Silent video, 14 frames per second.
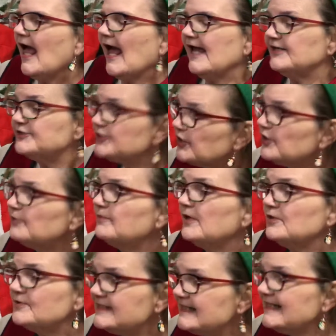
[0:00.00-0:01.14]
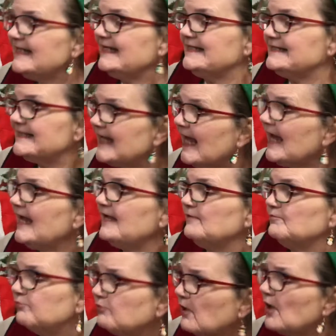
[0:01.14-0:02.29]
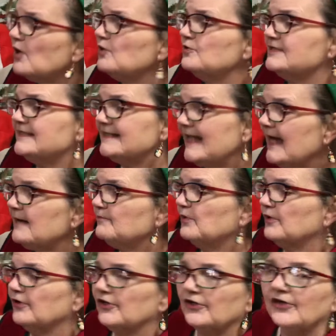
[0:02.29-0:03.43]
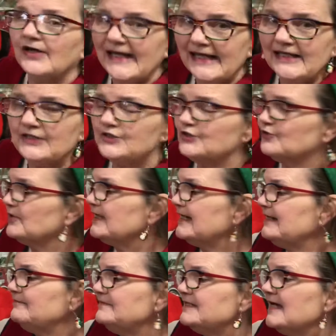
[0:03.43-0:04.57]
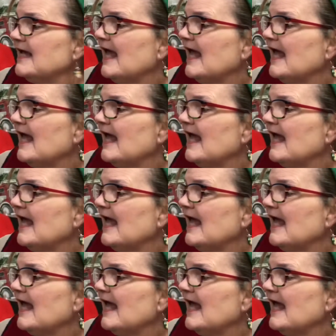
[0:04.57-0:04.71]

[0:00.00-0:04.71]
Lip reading: A Turbo City skateboarder, he screamed.